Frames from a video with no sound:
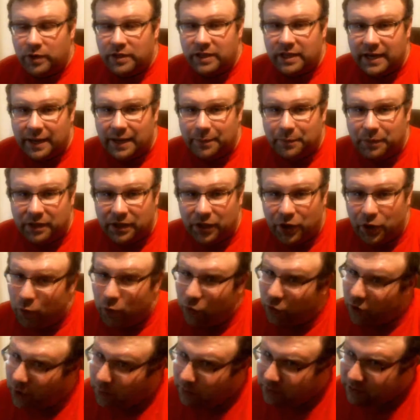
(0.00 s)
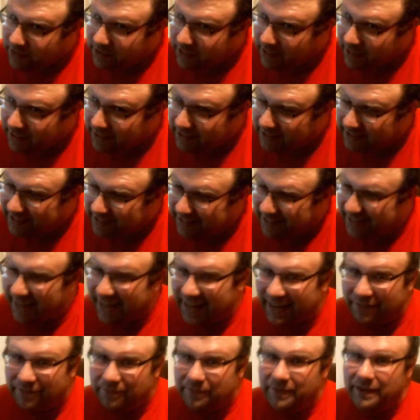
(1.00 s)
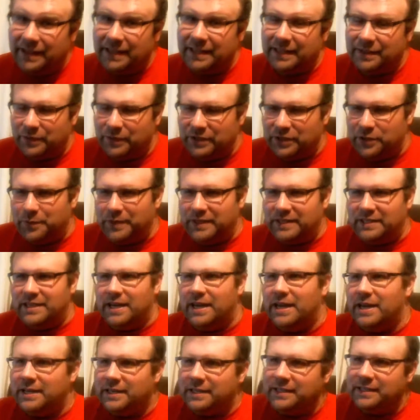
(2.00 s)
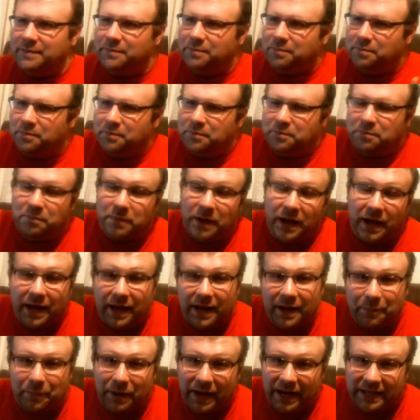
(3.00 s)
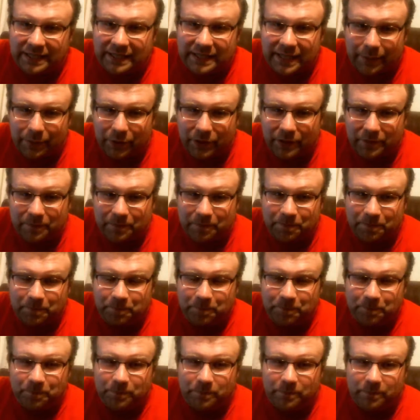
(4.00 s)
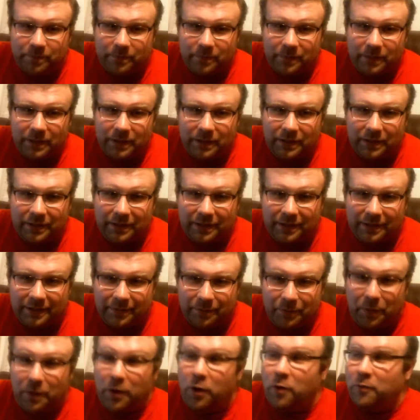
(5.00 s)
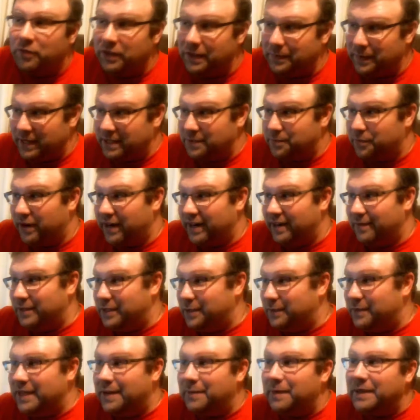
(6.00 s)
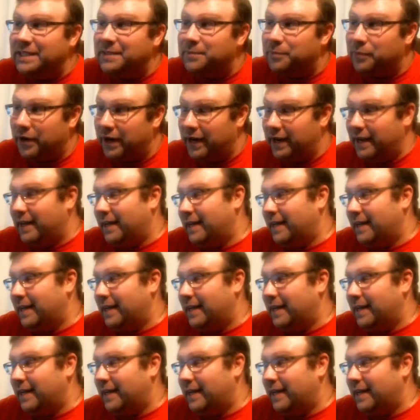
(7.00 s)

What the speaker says: the night below. We're almost done. I can feel it. We should be done by summer. Hopefully by spring. We should be done by spring.